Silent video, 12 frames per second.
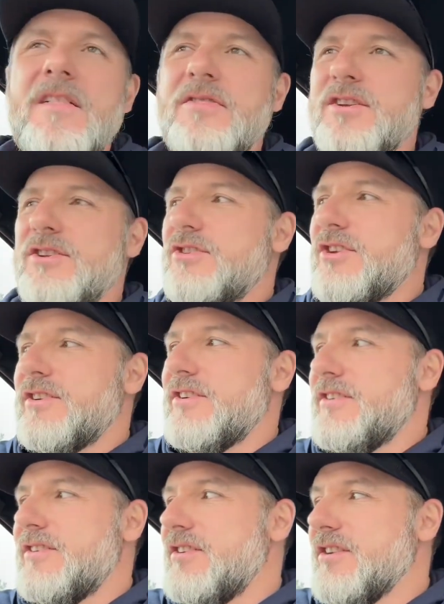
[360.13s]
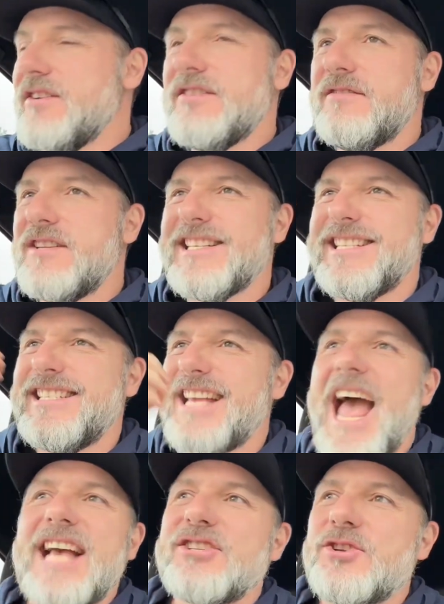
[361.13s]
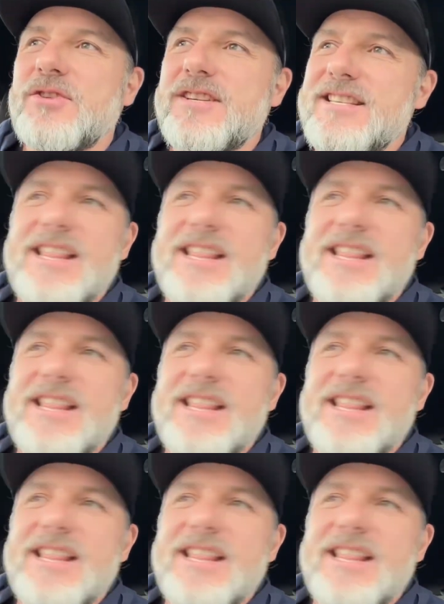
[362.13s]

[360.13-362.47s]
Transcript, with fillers: the, the, the disastrous